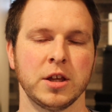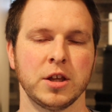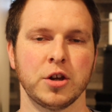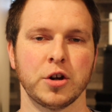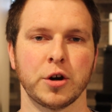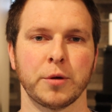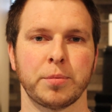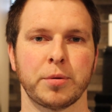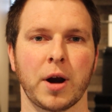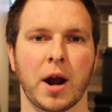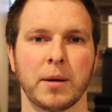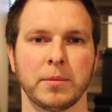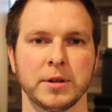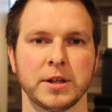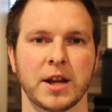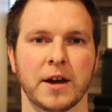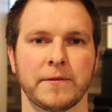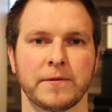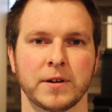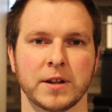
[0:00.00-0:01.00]
you're probably
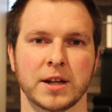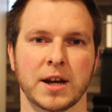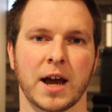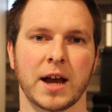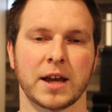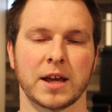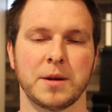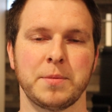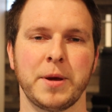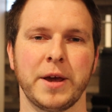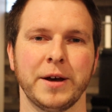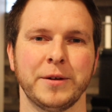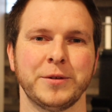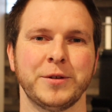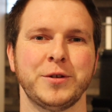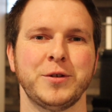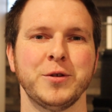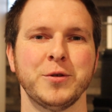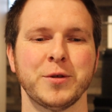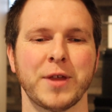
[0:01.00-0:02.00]
definitely not going to be able
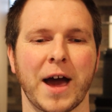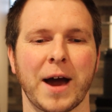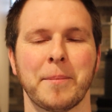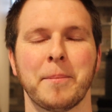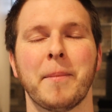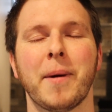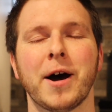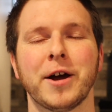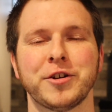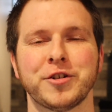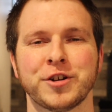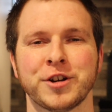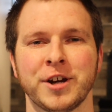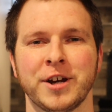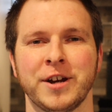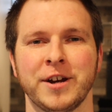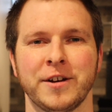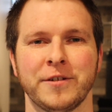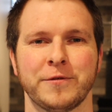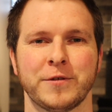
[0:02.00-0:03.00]
to do that much
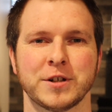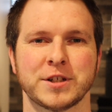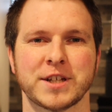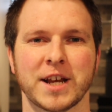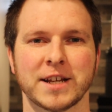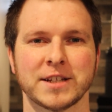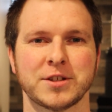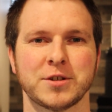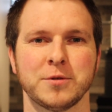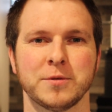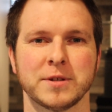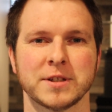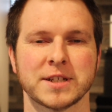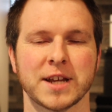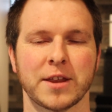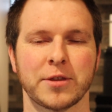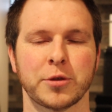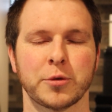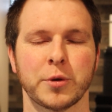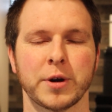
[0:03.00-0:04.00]
for set 2 and
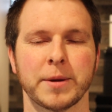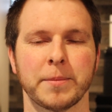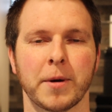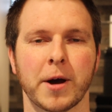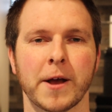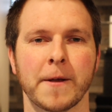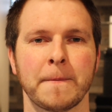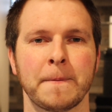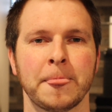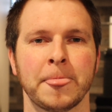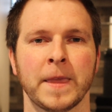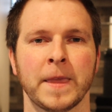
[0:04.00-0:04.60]
set 3. But